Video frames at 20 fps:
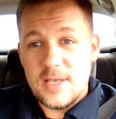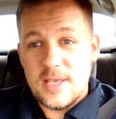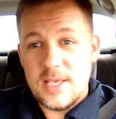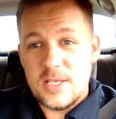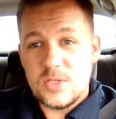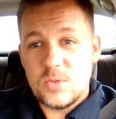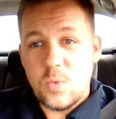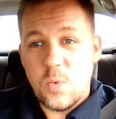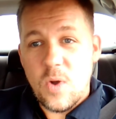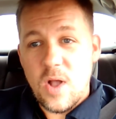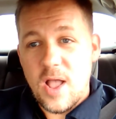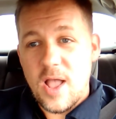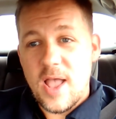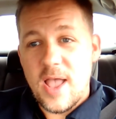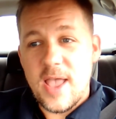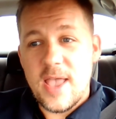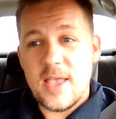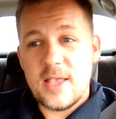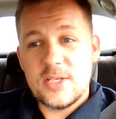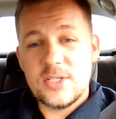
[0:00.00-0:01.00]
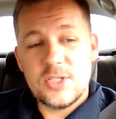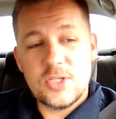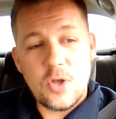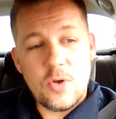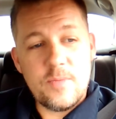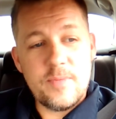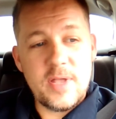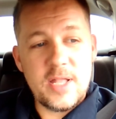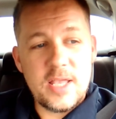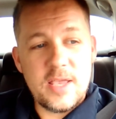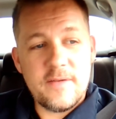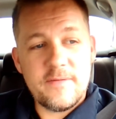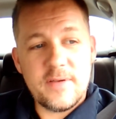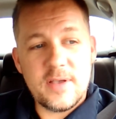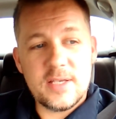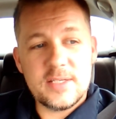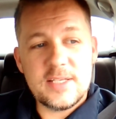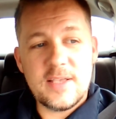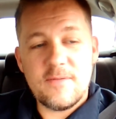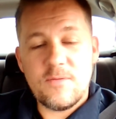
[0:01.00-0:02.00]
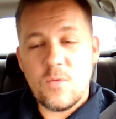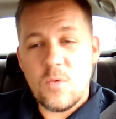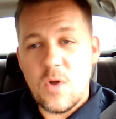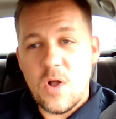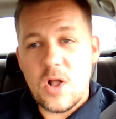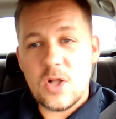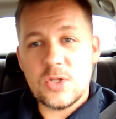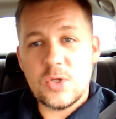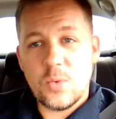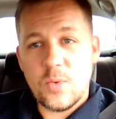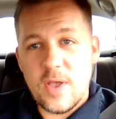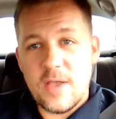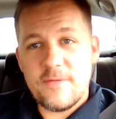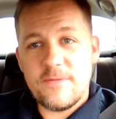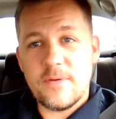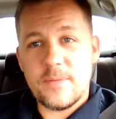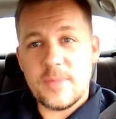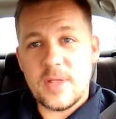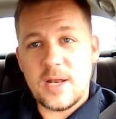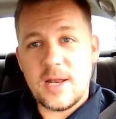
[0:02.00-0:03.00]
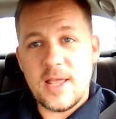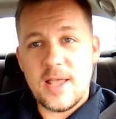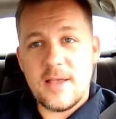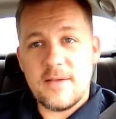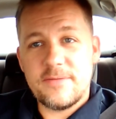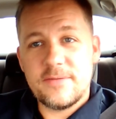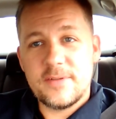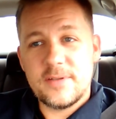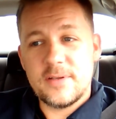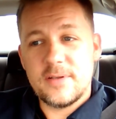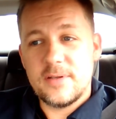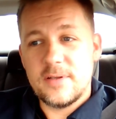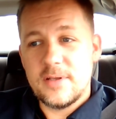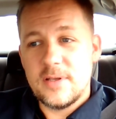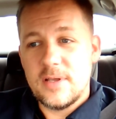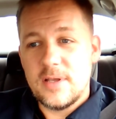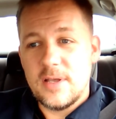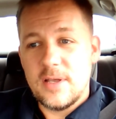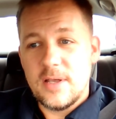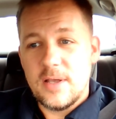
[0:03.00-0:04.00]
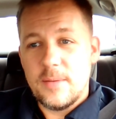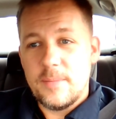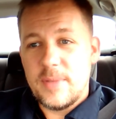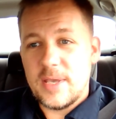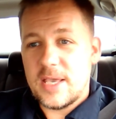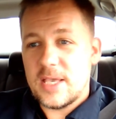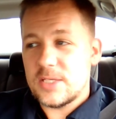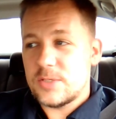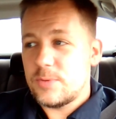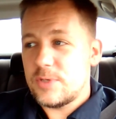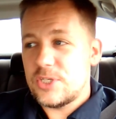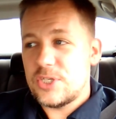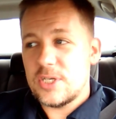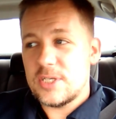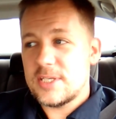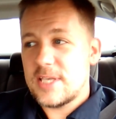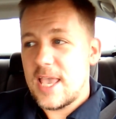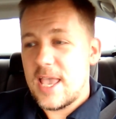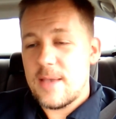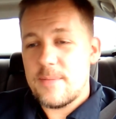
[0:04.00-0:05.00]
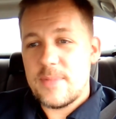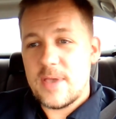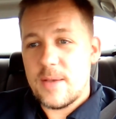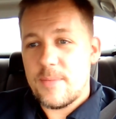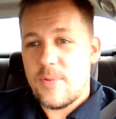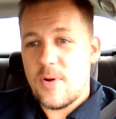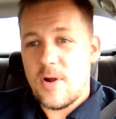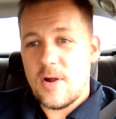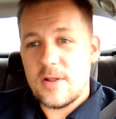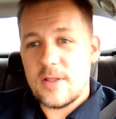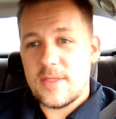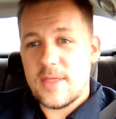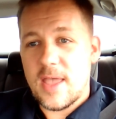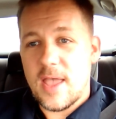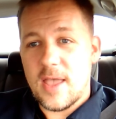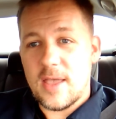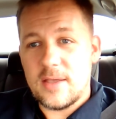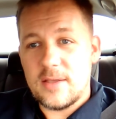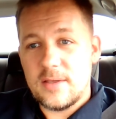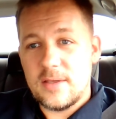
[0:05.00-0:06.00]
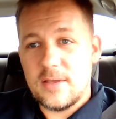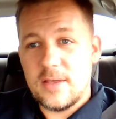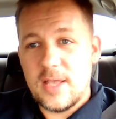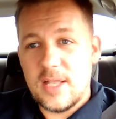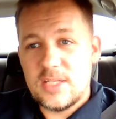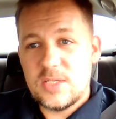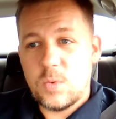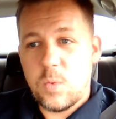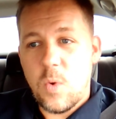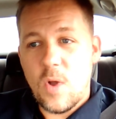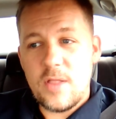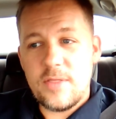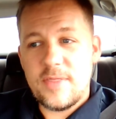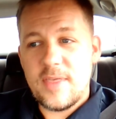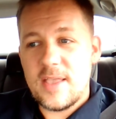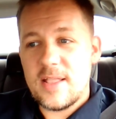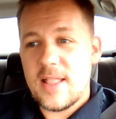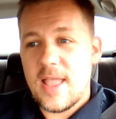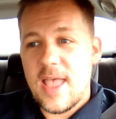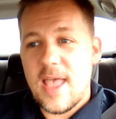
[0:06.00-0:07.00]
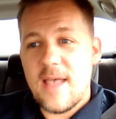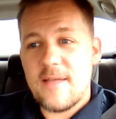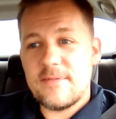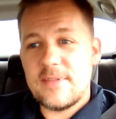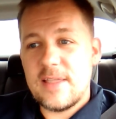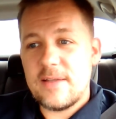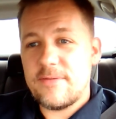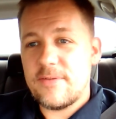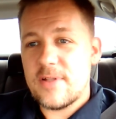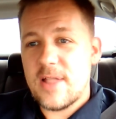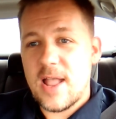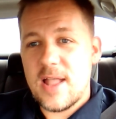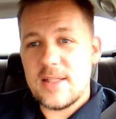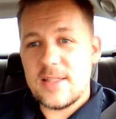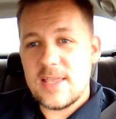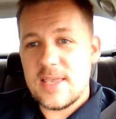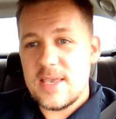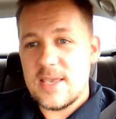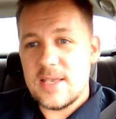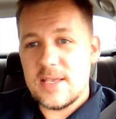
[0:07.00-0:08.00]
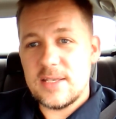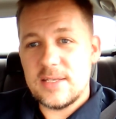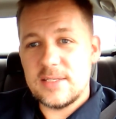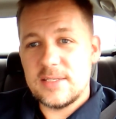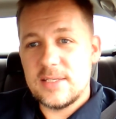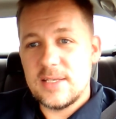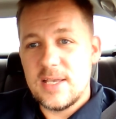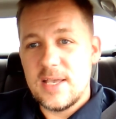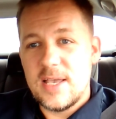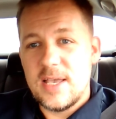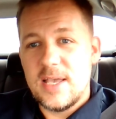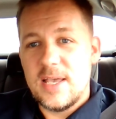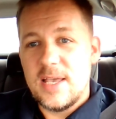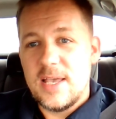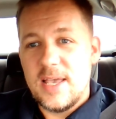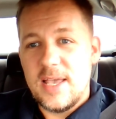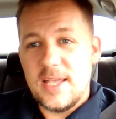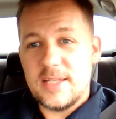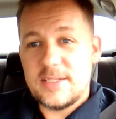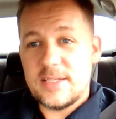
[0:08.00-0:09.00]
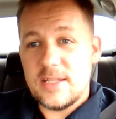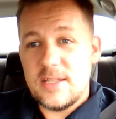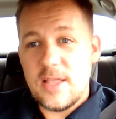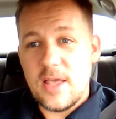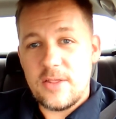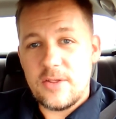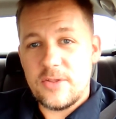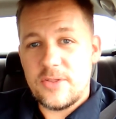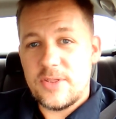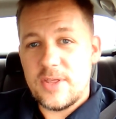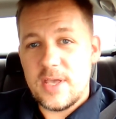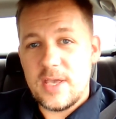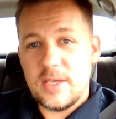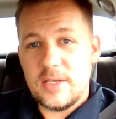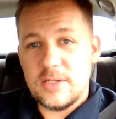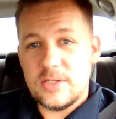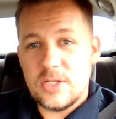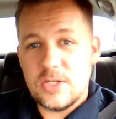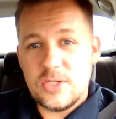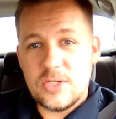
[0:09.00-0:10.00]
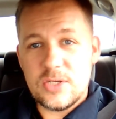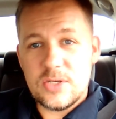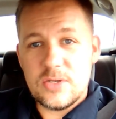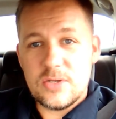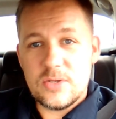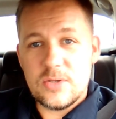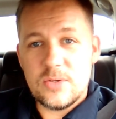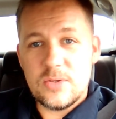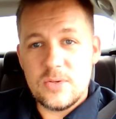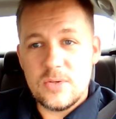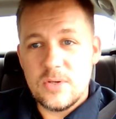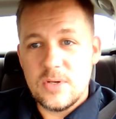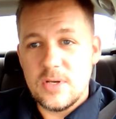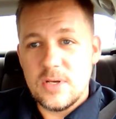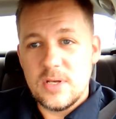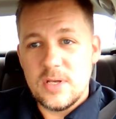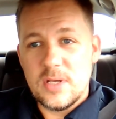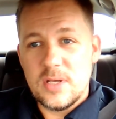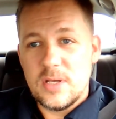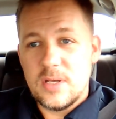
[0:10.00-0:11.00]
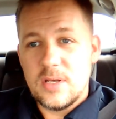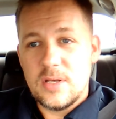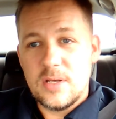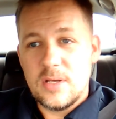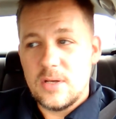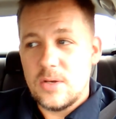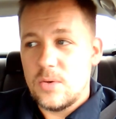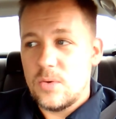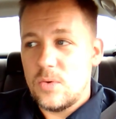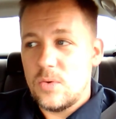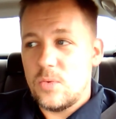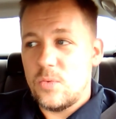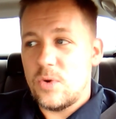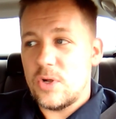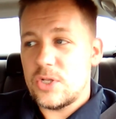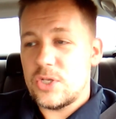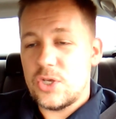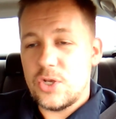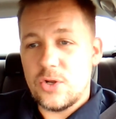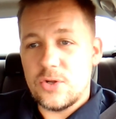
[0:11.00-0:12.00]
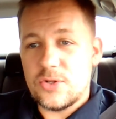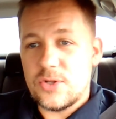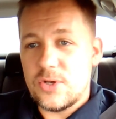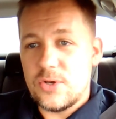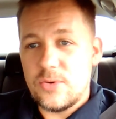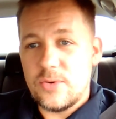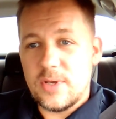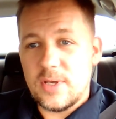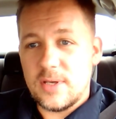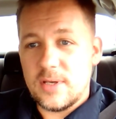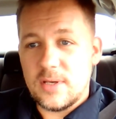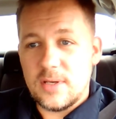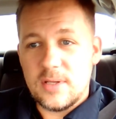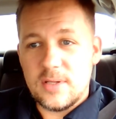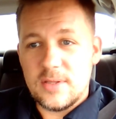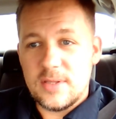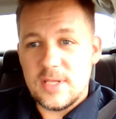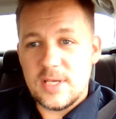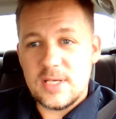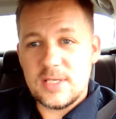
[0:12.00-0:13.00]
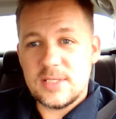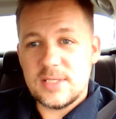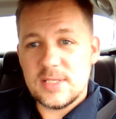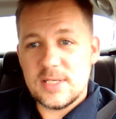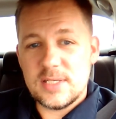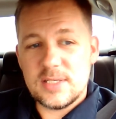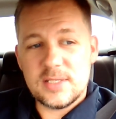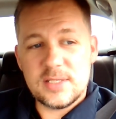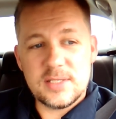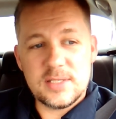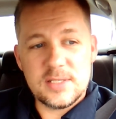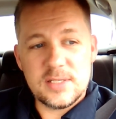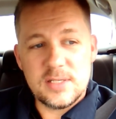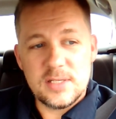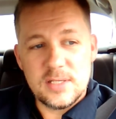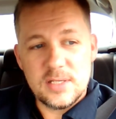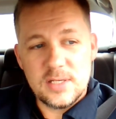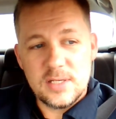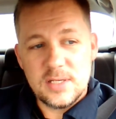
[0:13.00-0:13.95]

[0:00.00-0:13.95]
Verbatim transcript: is why so many of us have walked away from the left because we just can't be a part of that. It's one thing to have different ideas, it's another thing to do what you're doing. This is